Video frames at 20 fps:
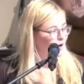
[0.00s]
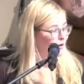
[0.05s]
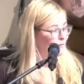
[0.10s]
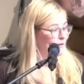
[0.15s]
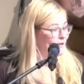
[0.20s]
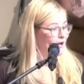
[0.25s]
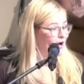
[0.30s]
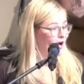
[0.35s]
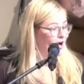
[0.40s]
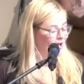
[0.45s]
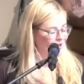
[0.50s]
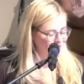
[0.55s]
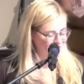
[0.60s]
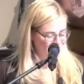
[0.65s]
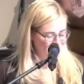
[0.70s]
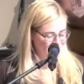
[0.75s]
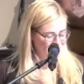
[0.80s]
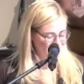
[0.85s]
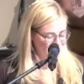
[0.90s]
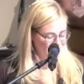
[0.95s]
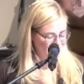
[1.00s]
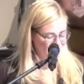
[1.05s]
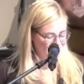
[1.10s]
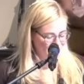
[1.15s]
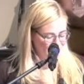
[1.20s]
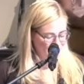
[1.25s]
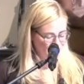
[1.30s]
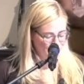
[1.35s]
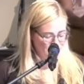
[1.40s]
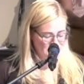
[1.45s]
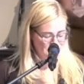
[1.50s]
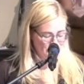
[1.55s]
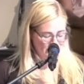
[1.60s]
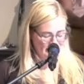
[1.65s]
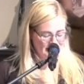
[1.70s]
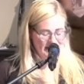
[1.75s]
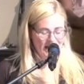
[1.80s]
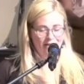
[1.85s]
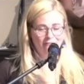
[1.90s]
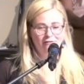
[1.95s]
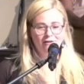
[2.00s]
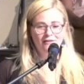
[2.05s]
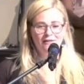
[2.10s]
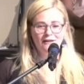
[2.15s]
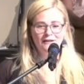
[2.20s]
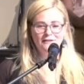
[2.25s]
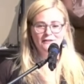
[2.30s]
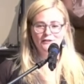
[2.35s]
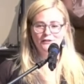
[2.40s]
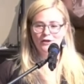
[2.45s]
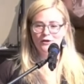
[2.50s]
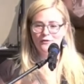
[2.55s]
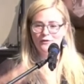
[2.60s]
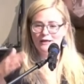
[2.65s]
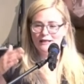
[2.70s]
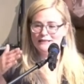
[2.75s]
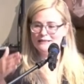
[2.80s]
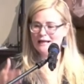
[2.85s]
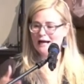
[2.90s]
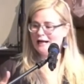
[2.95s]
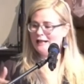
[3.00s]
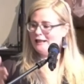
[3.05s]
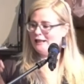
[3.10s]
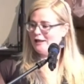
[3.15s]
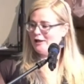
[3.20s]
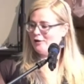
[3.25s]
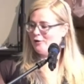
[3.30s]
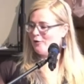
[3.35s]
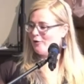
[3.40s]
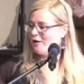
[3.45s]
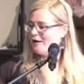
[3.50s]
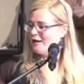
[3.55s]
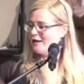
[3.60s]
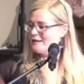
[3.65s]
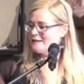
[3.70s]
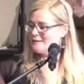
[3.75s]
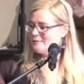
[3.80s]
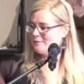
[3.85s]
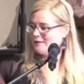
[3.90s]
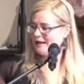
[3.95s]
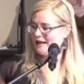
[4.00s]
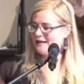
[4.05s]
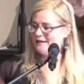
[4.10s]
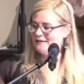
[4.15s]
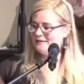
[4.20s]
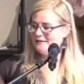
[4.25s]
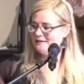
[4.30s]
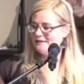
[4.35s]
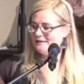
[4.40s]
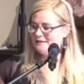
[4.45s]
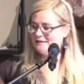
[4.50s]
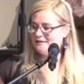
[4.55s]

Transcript: Are we God, who expects everything to go exactly according to plan?